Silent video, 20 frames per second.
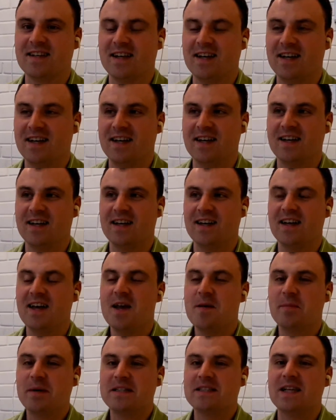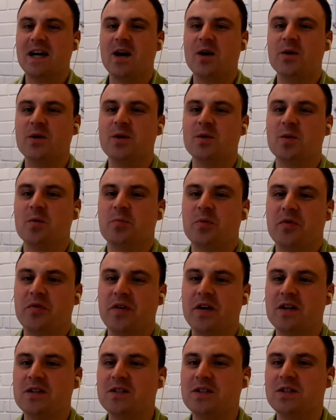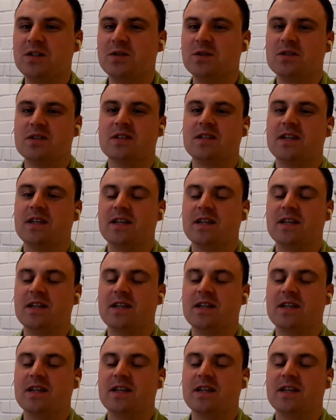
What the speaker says: uh-huh. But now you will prefer to use